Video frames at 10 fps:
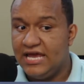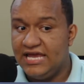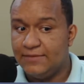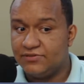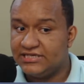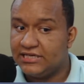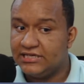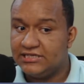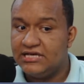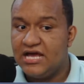in
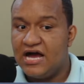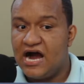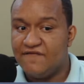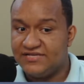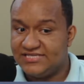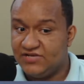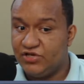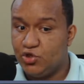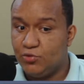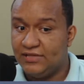particular, harvesting
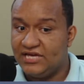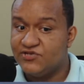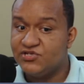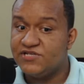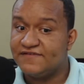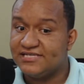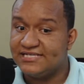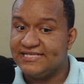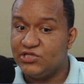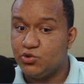renewable energy to
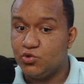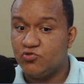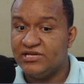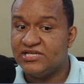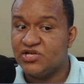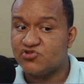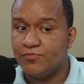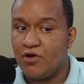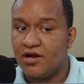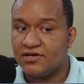facilitate new green industry
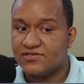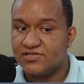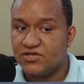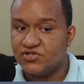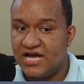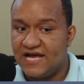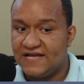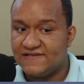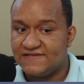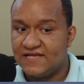products such
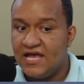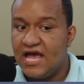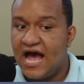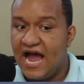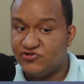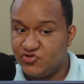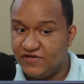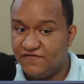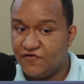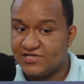as hydrogen,
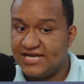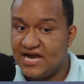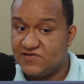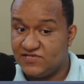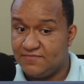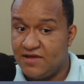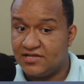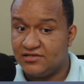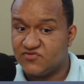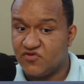fertilizers, and
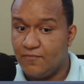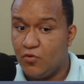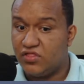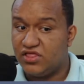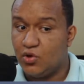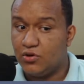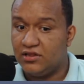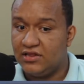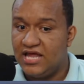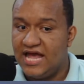metals for both
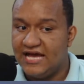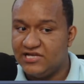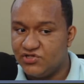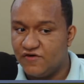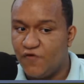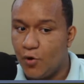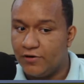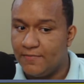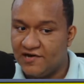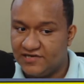local and foreign
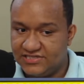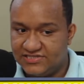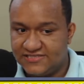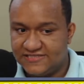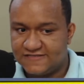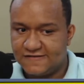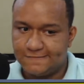markets.